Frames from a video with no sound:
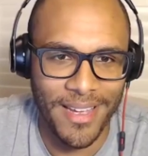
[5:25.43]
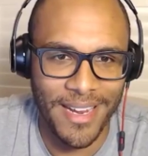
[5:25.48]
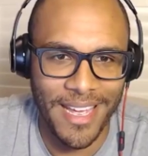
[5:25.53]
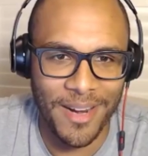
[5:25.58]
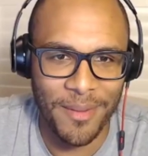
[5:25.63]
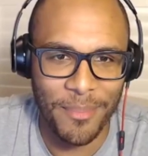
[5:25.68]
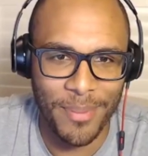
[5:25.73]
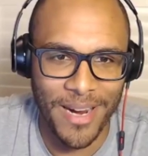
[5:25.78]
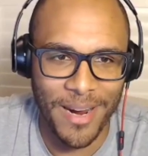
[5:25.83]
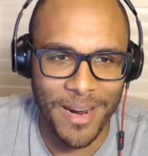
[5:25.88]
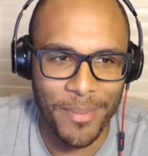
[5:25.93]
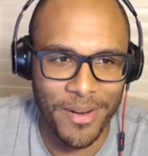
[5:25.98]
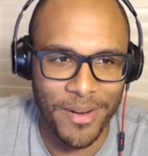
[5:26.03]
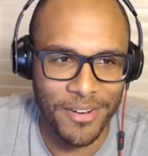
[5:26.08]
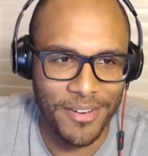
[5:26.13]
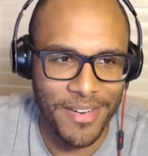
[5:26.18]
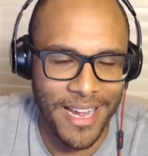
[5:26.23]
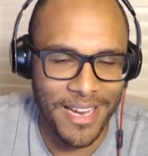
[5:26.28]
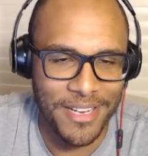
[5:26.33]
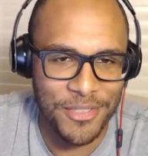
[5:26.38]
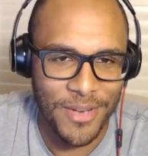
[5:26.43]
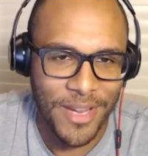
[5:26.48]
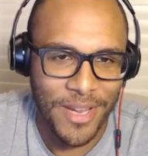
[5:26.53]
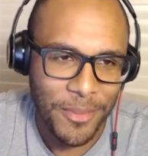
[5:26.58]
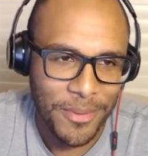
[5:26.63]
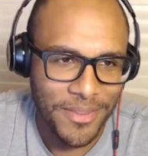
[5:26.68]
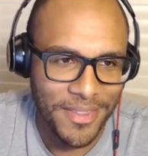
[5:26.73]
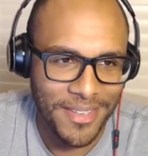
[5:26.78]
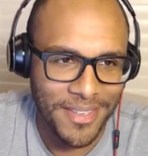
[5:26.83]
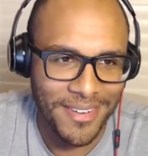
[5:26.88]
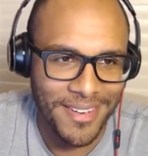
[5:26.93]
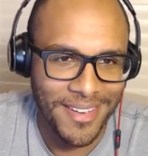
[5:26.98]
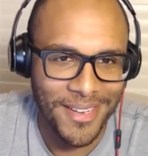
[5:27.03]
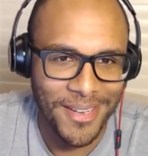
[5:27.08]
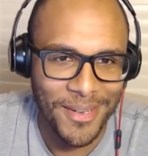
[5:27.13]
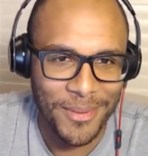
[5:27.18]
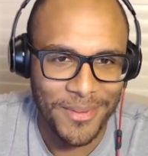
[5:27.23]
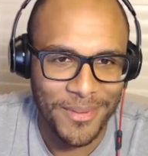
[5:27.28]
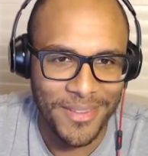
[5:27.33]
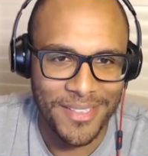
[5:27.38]
I had a property under contract within,
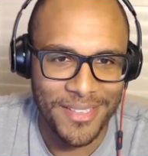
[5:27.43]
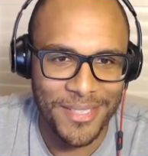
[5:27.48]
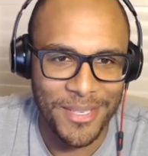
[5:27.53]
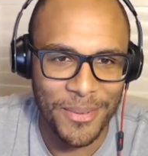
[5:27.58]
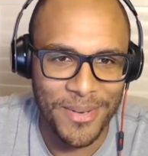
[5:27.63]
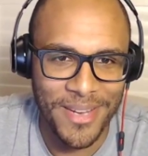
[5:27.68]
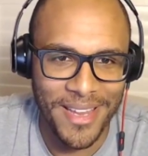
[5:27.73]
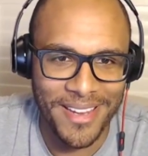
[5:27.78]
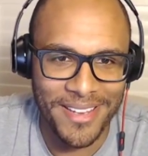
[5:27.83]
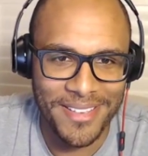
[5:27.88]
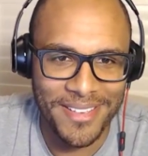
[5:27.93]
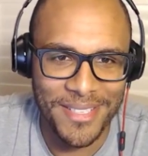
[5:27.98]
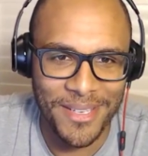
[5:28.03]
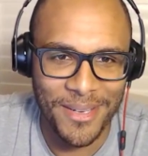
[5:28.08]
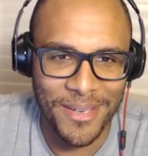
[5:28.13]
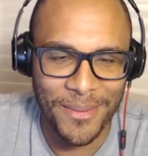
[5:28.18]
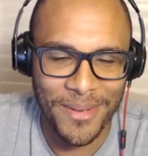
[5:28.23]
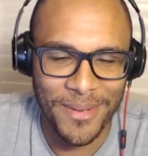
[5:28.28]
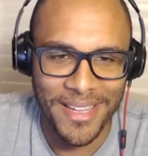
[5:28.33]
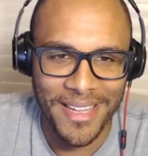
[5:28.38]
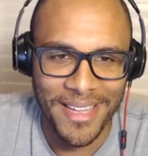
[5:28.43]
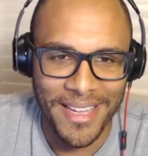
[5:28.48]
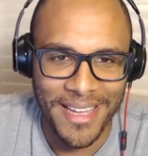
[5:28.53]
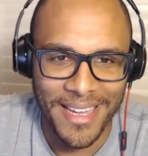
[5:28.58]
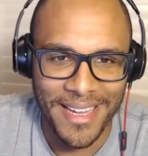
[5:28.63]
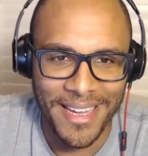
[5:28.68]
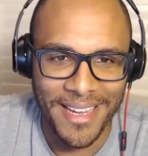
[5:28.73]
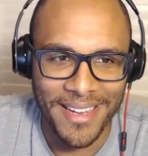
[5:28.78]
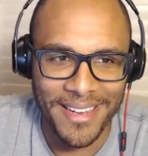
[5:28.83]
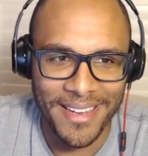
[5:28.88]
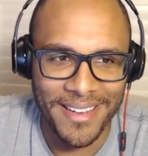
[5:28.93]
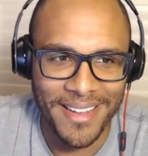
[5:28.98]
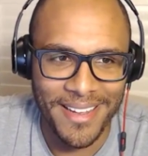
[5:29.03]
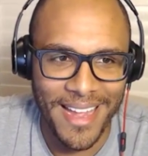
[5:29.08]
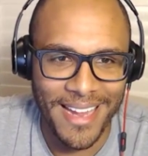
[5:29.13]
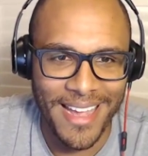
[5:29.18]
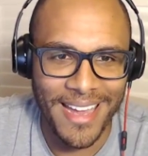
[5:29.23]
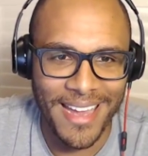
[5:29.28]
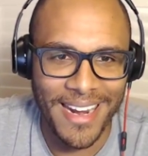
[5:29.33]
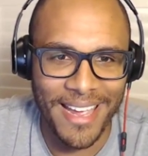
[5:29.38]
within two days, so mm-hmm. I,
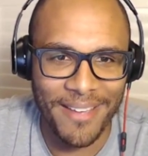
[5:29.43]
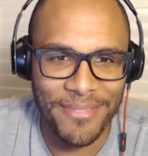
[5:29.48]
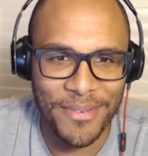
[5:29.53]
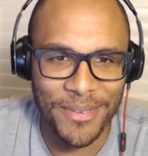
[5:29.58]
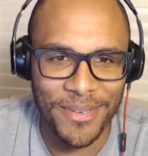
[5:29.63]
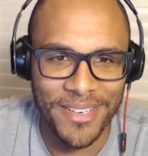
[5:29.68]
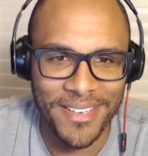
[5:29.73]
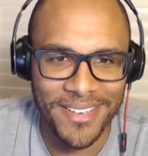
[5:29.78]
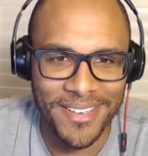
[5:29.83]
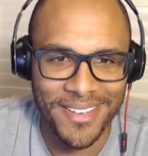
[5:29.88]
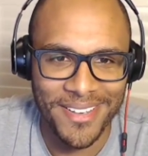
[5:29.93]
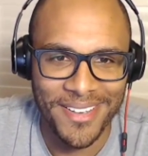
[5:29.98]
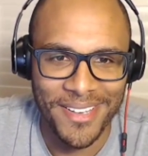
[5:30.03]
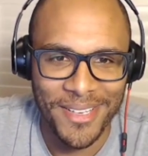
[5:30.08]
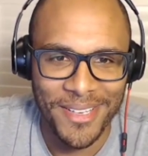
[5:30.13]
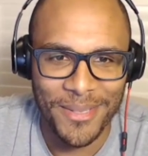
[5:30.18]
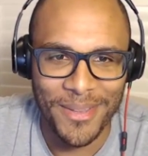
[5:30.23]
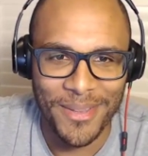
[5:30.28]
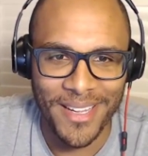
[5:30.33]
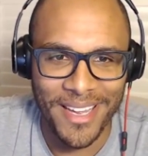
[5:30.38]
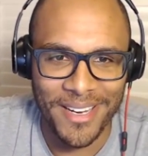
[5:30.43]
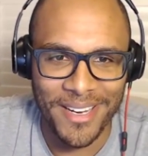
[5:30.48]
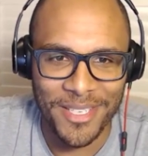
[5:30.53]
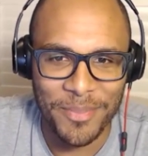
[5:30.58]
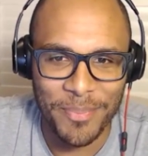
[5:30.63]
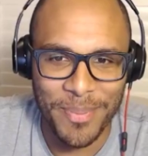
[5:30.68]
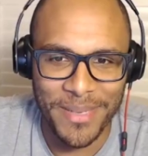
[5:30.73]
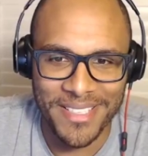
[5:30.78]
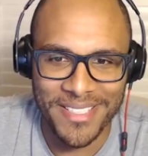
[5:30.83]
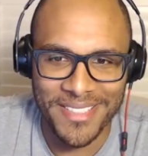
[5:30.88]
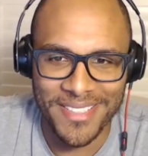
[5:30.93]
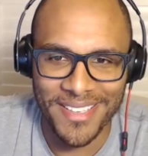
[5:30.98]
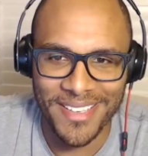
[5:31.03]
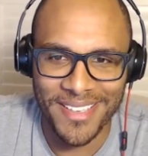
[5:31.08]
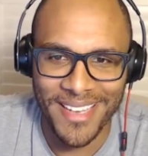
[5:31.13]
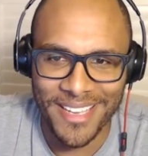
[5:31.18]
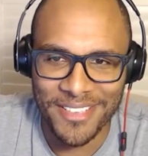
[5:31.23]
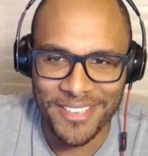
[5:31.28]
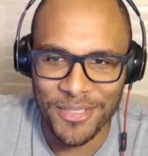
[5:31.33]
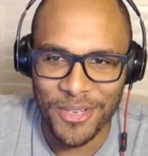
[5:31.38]
I got after it that kind of speaks to
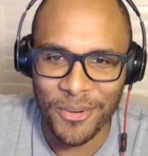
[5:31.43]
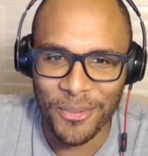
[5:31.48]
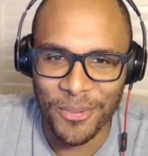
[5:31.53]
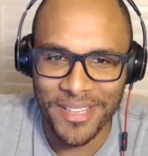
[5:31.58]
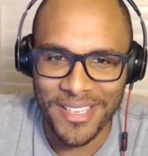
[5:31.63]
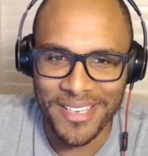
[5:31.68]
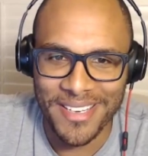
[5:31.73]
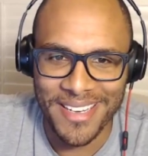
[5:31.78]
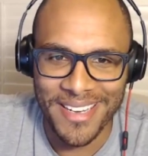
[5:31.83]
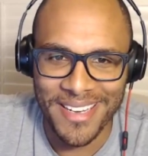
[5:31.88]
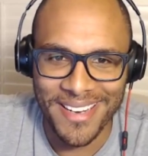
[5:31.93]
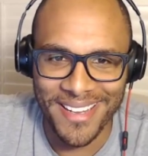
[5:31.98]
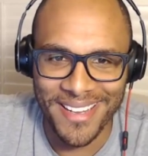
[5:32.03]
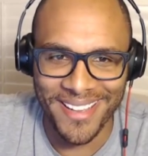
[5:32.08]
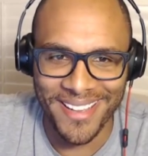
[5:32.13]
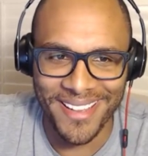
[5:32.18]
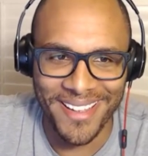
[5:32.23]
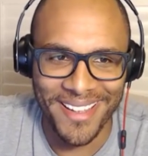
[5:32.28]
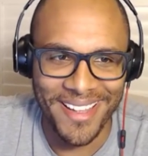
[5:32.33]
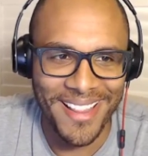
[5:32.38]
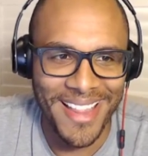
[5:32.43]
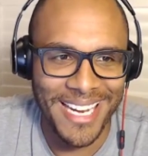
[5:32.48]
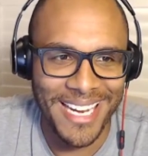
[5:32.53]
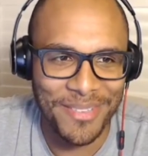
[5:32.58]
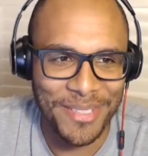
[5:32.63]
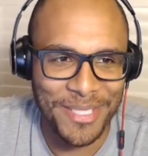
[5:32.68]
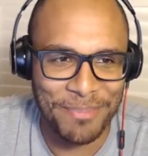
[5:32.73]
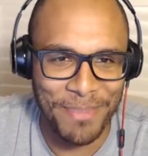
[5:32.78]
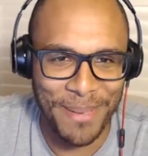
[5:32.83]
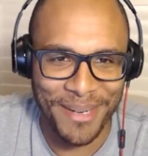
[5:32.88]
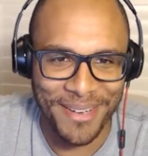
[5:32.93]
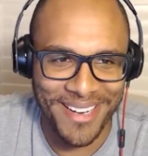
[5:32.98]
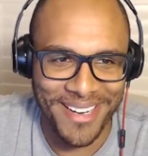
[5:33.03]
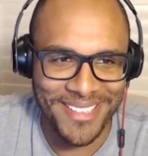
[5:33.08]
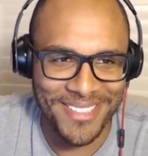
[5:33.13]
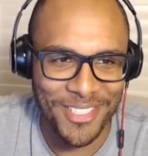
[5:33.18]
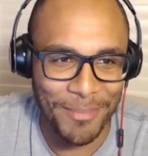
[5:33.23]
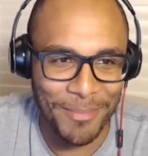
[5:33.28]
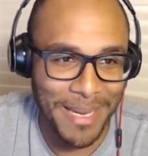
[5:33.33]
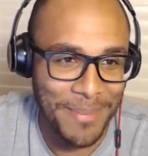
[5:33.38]
I guess you don't really need a lot of
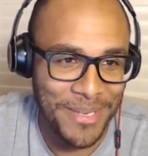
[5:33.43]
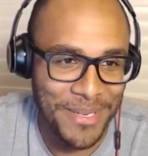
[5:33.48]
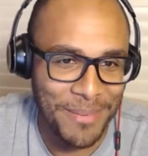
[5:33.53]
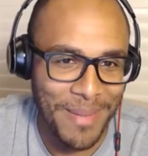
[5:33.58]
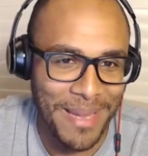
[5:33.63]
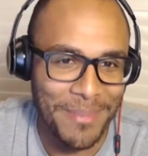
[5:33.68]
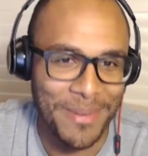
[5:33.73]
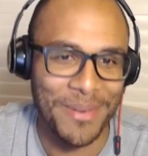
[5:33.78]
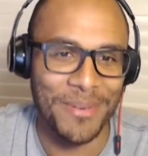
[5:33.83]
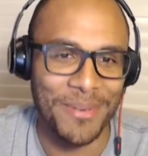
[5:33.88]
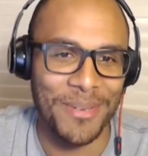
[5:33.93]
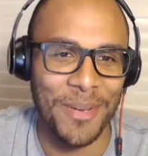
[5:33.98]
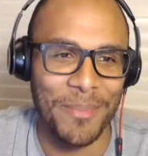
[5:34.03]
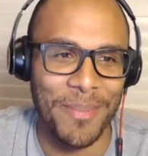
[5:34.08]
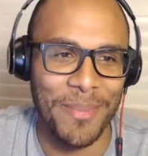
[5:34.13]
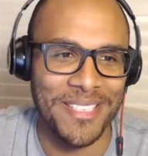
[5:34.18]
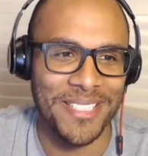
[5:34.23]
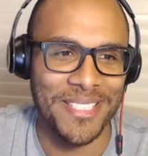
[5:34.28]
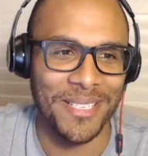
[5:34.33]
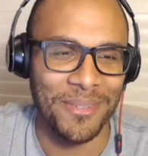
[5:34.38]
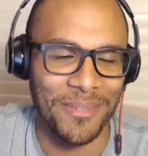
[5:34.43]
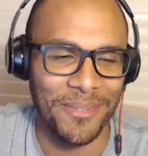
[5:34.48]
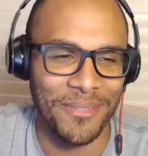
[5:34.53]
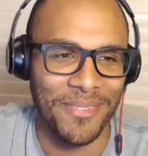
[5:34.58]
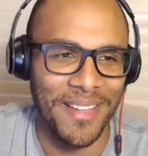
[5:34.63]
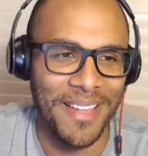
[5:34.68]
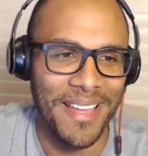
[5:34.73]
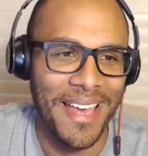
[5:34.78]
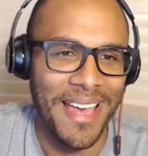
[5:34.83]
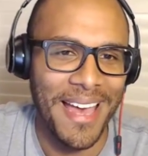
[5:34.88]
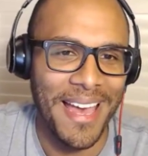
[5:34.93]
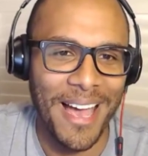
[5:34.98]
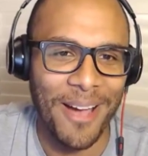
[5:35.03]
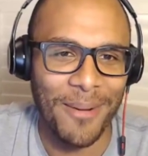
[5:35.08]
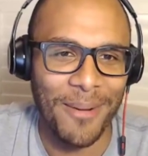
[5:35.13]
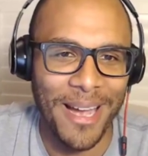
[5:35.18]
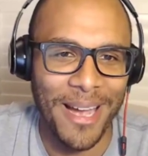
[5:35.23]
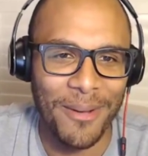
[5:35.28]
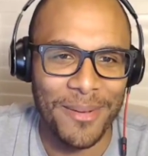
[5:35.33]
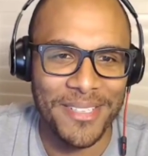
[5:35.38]
experience, or maybe you, maybe you do based off of
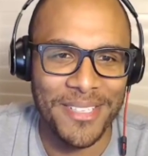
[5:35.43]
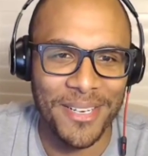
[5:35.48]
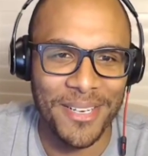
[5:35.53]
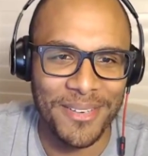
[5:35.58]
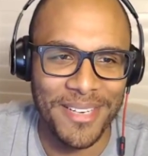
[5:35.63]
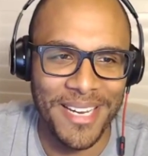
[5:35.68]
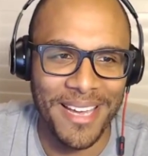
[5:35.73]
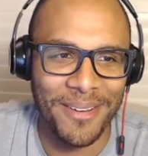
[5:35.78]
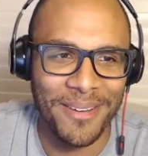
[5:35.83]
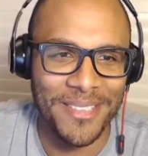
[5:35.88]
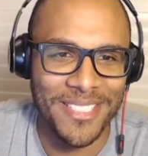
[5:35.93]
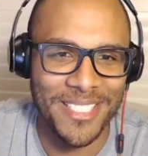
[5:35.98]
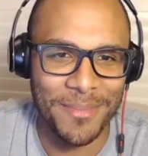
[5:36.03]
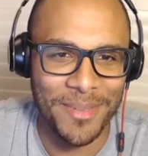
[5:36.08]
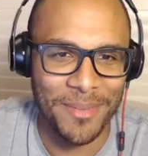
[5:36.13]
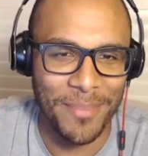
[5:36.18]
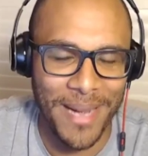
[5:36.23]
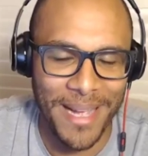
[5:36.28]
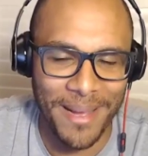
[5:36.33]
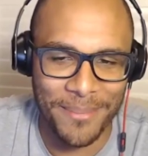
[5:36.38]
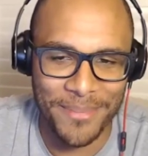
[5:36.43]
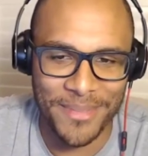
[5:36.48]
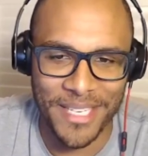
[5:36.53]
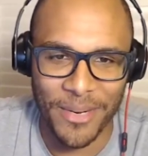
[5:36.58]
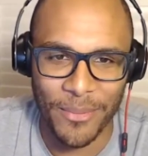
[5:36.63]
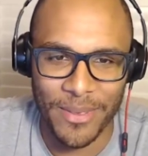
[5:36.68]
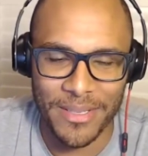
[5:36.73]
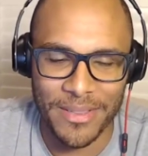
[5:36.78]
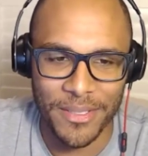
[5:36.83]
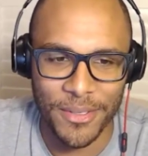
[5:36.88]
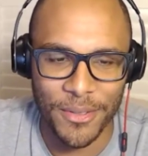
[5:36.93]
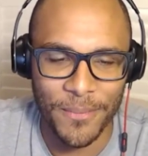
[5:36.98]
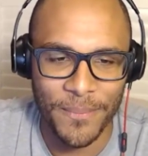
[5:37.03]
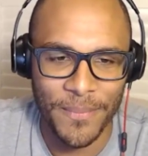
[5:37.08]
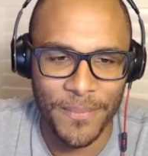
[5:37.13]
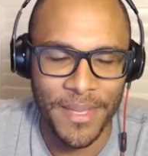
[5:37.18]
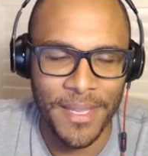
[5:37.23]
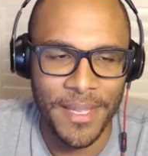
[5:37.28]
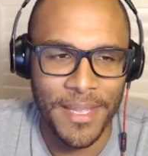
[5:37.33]
how, how it turned out and some of the problems that I went through.